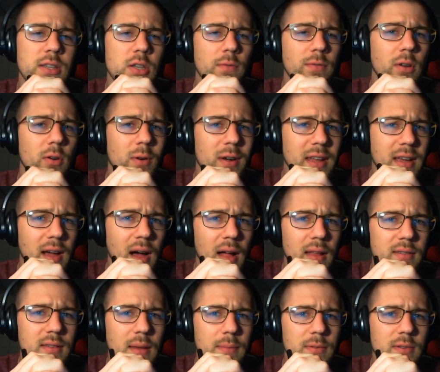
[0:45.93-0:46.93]
So if there are any
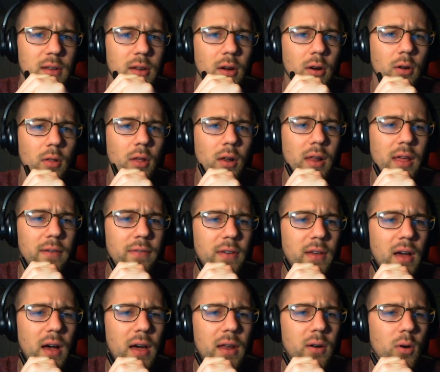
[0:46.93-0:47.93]
concepts that you're a little
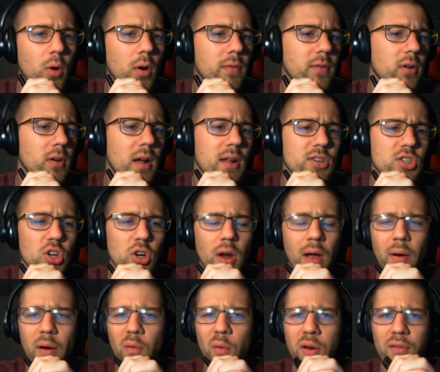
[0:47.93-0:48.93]
iffy on, or if you're not sure
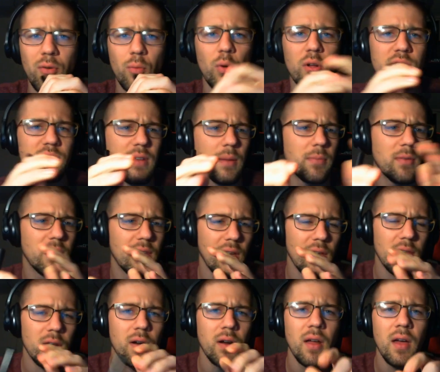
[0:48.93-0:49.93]
how I went from one step to
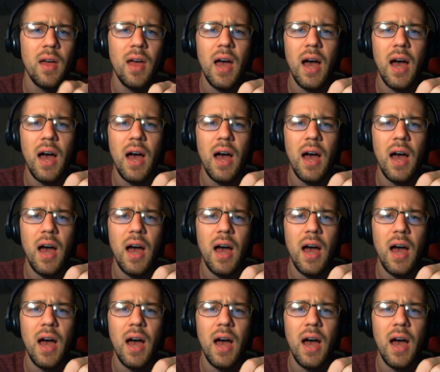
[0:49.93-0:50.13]
the other,